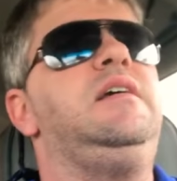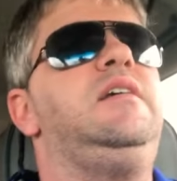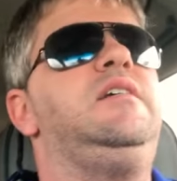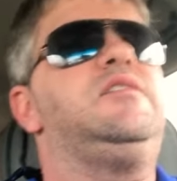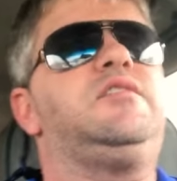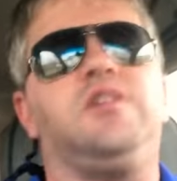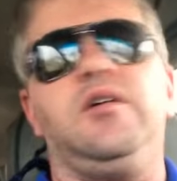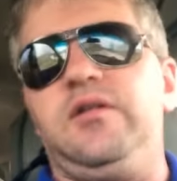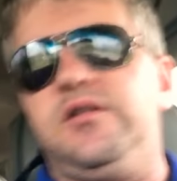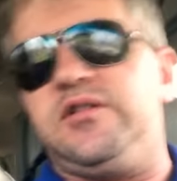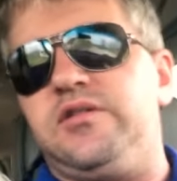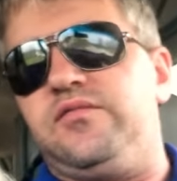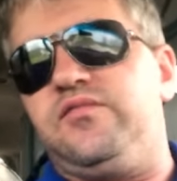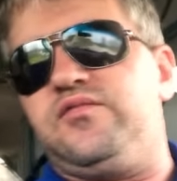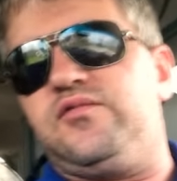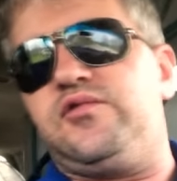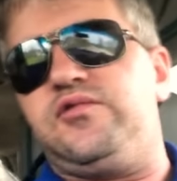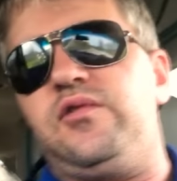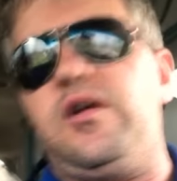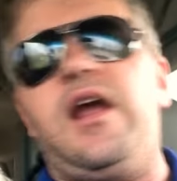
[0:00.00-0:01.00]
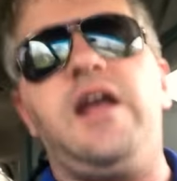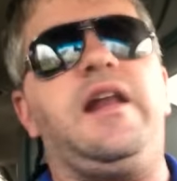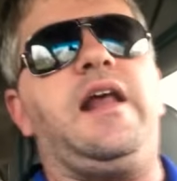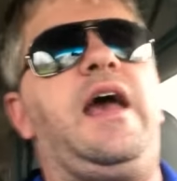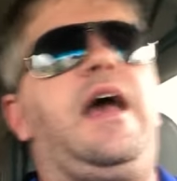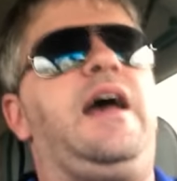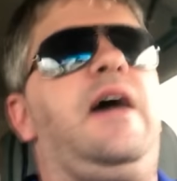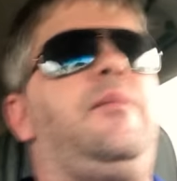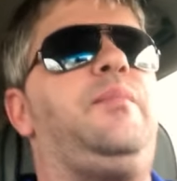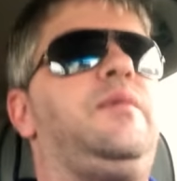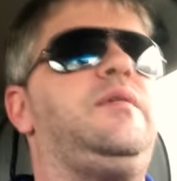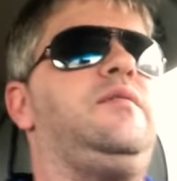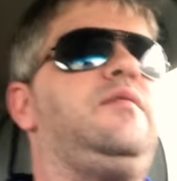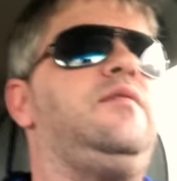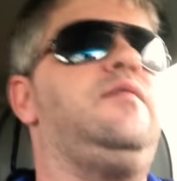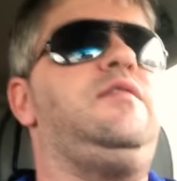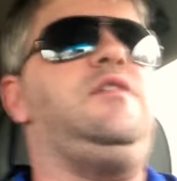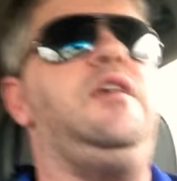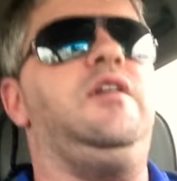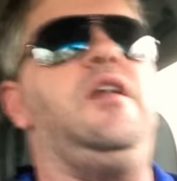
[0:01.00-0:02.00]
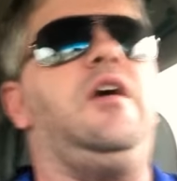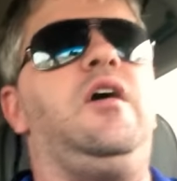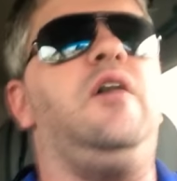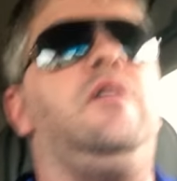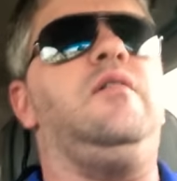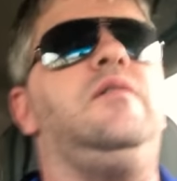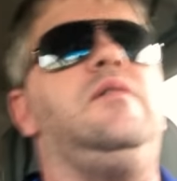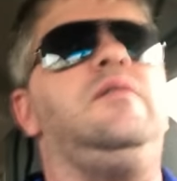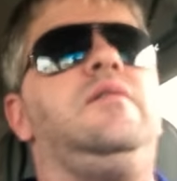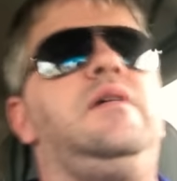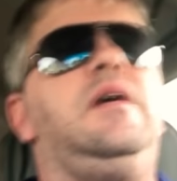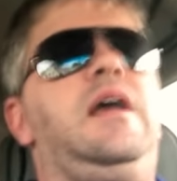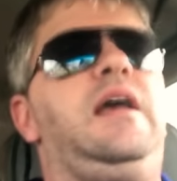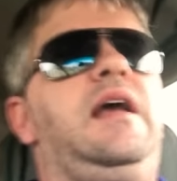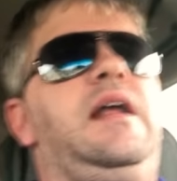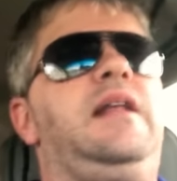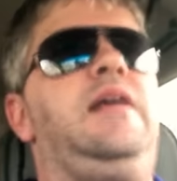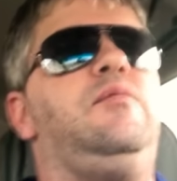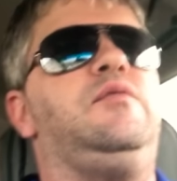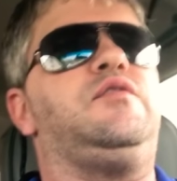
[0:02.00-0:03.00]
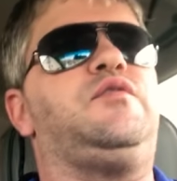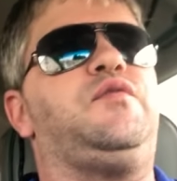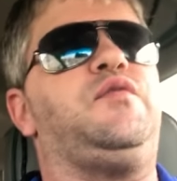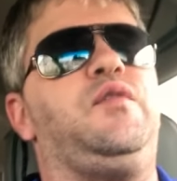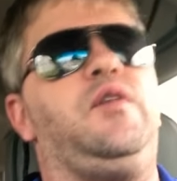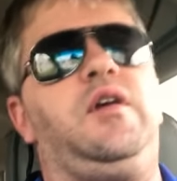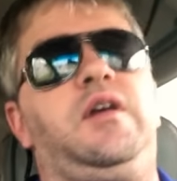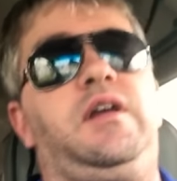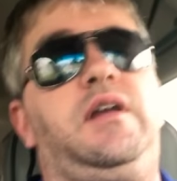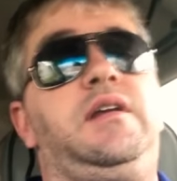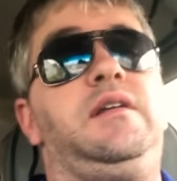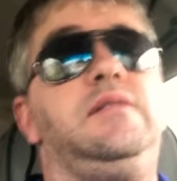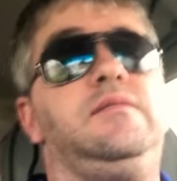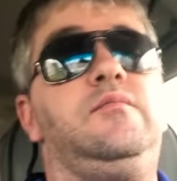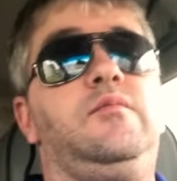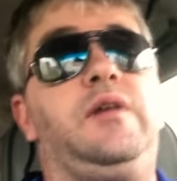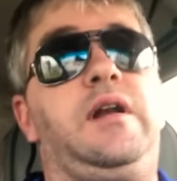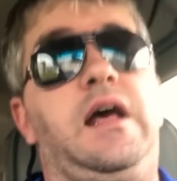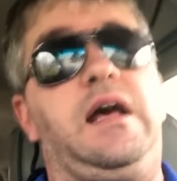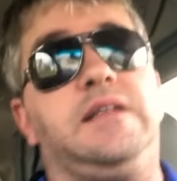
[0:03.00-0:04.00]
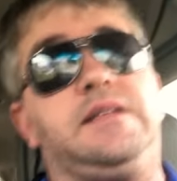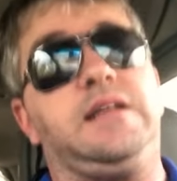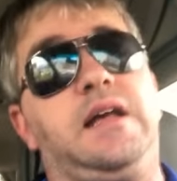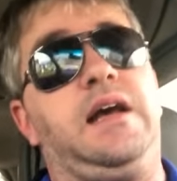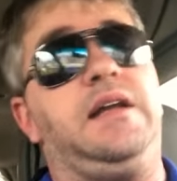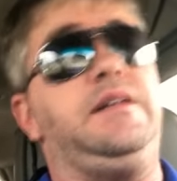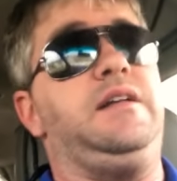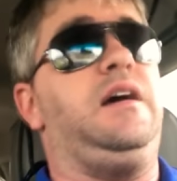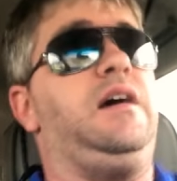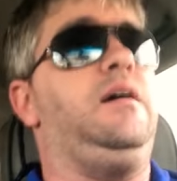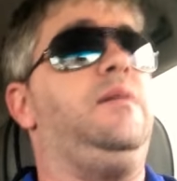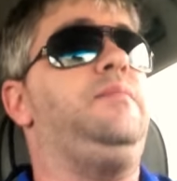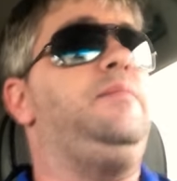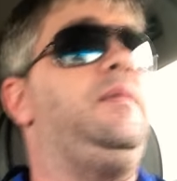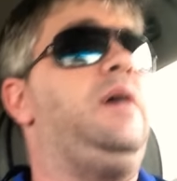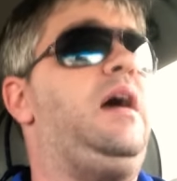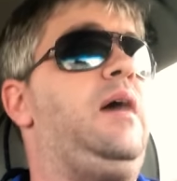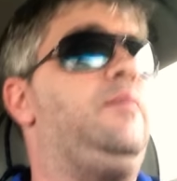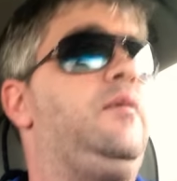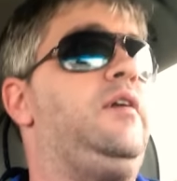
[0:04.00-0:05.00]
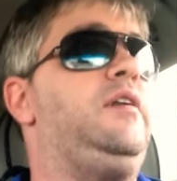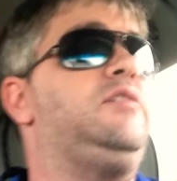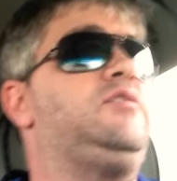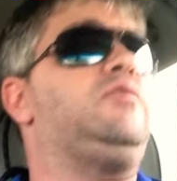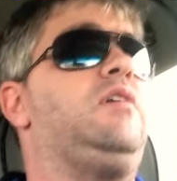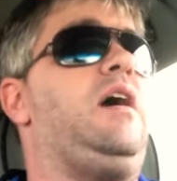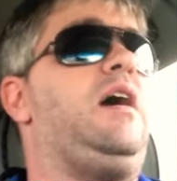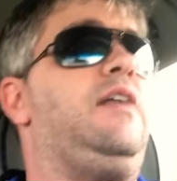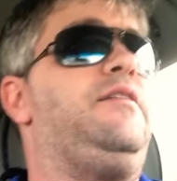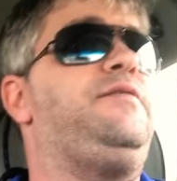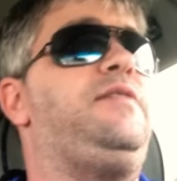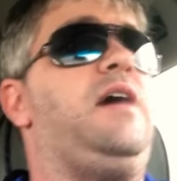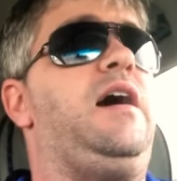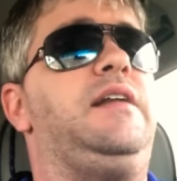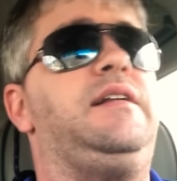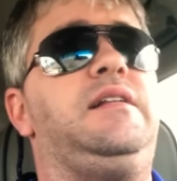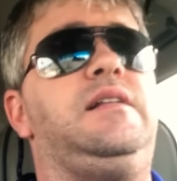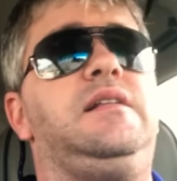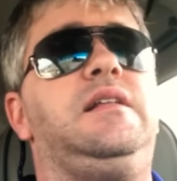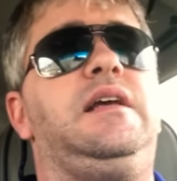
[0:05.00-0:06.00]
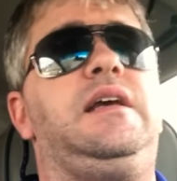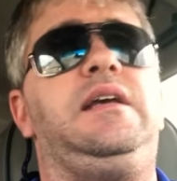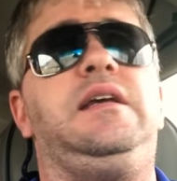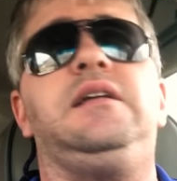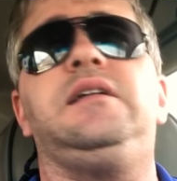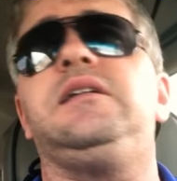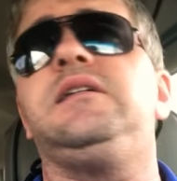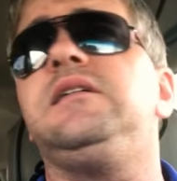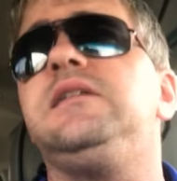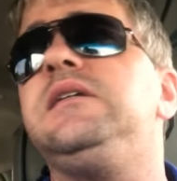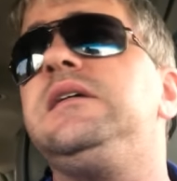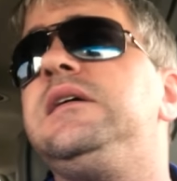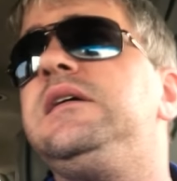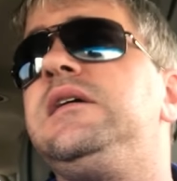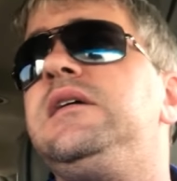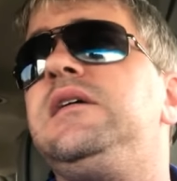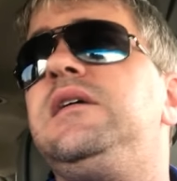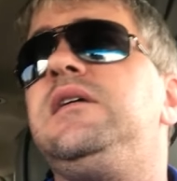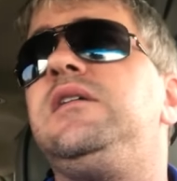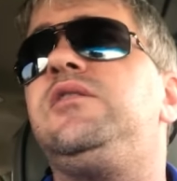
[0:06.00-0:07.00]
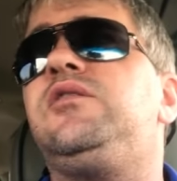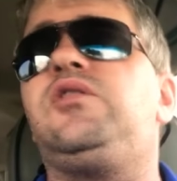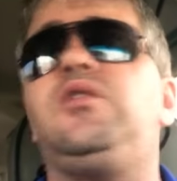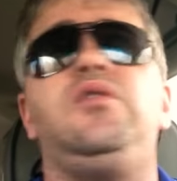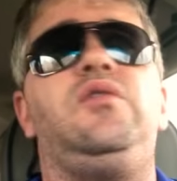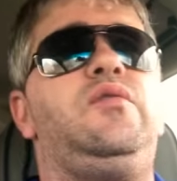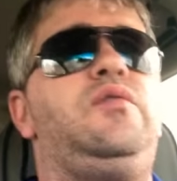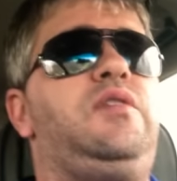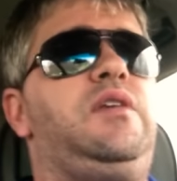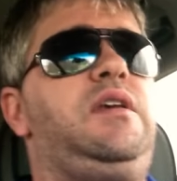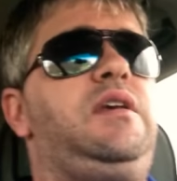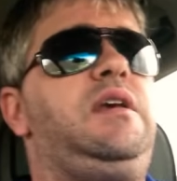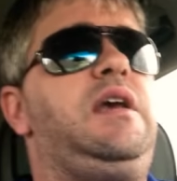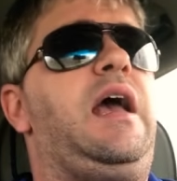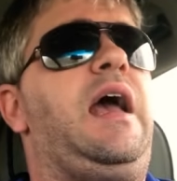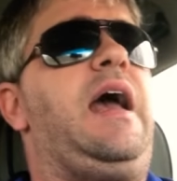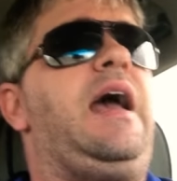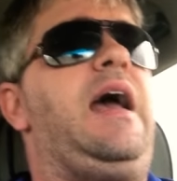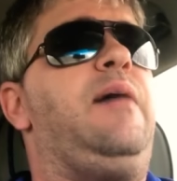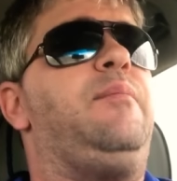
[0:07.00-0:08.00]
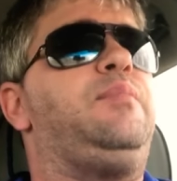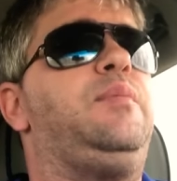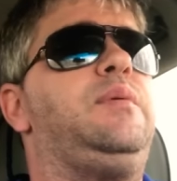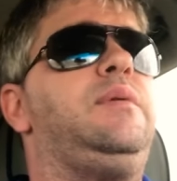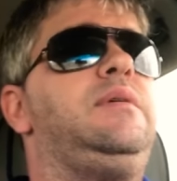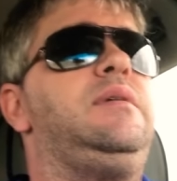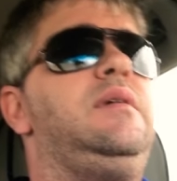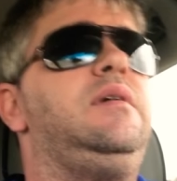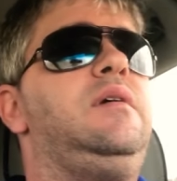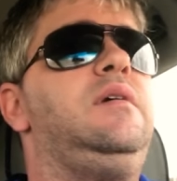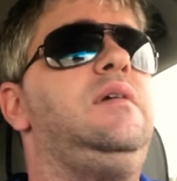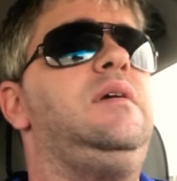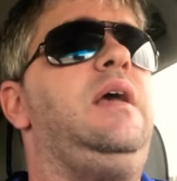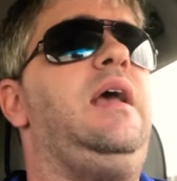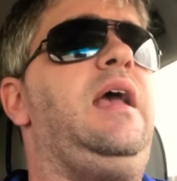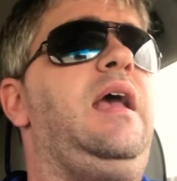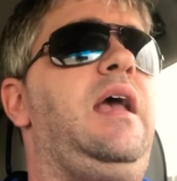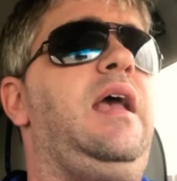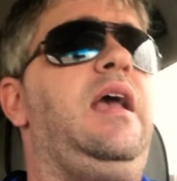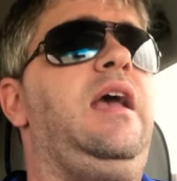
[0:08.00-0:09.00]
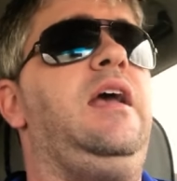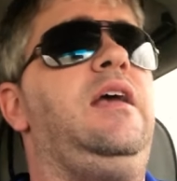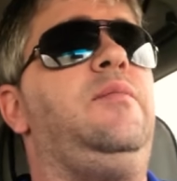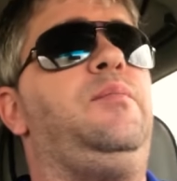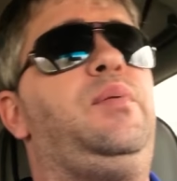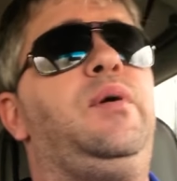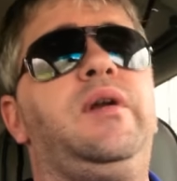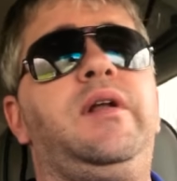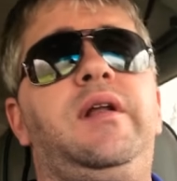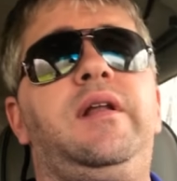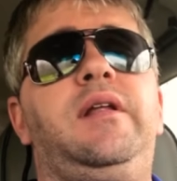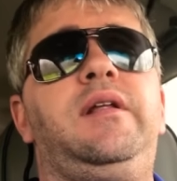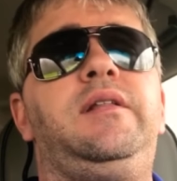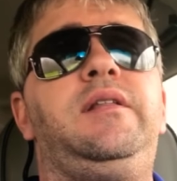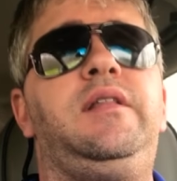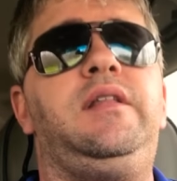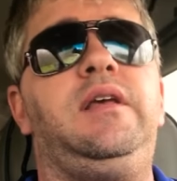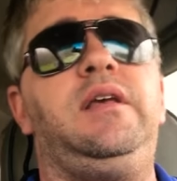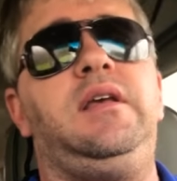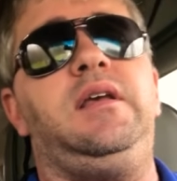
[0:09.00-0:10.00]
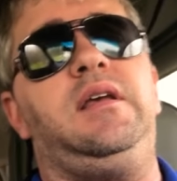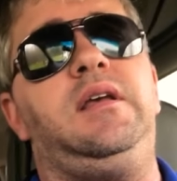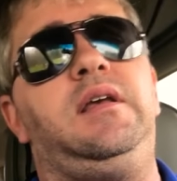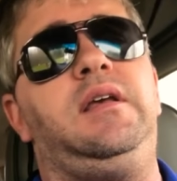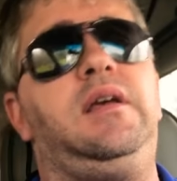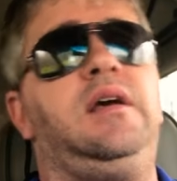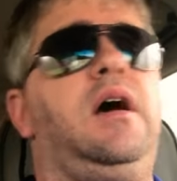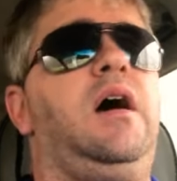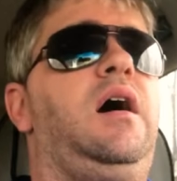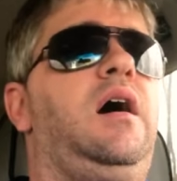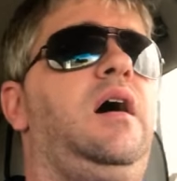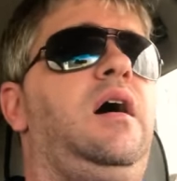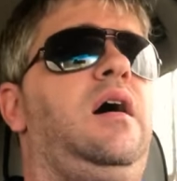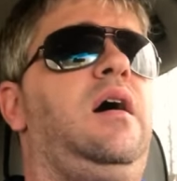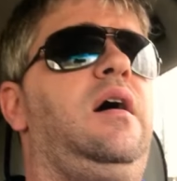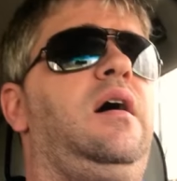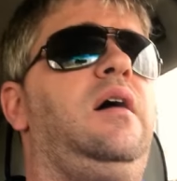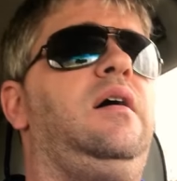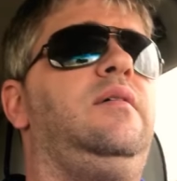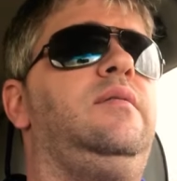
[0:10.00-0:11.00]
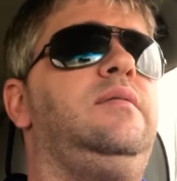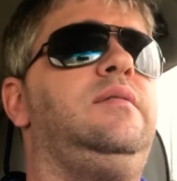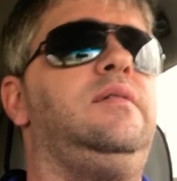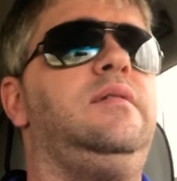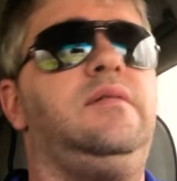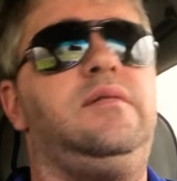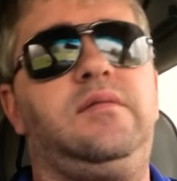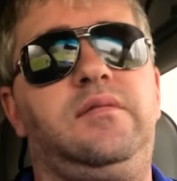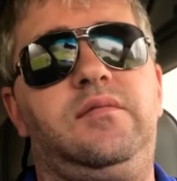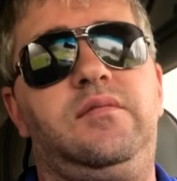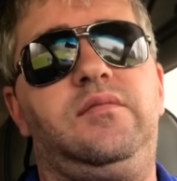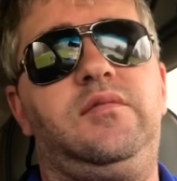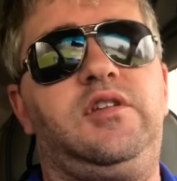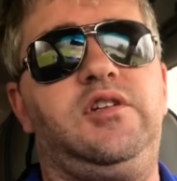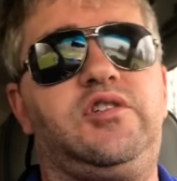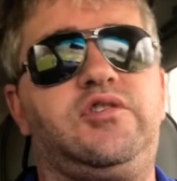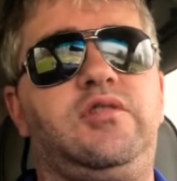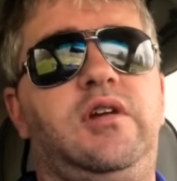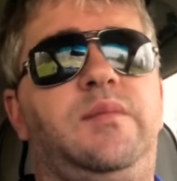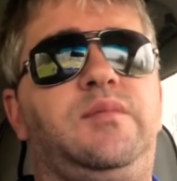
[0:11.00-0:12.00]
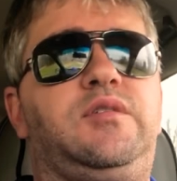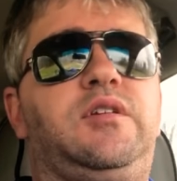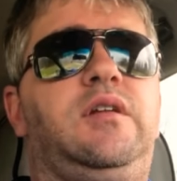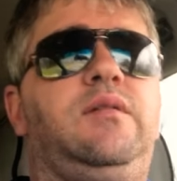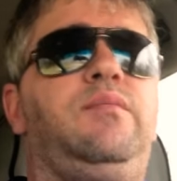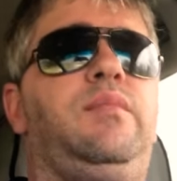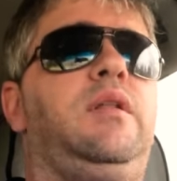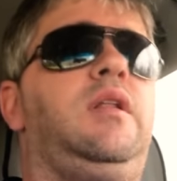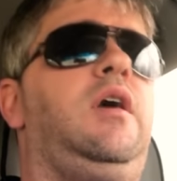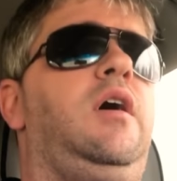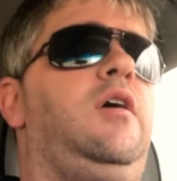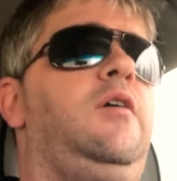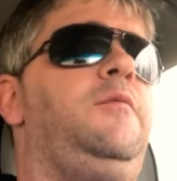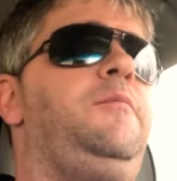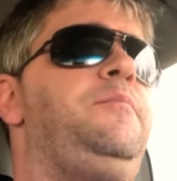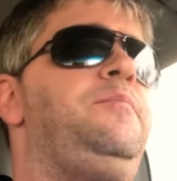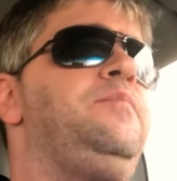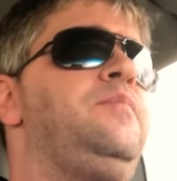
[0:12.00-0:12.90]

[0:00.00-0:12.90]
So it's a great app, you know, and it was free when I signed up. I'm going to try to find a link to the app and put it in the uh, description below.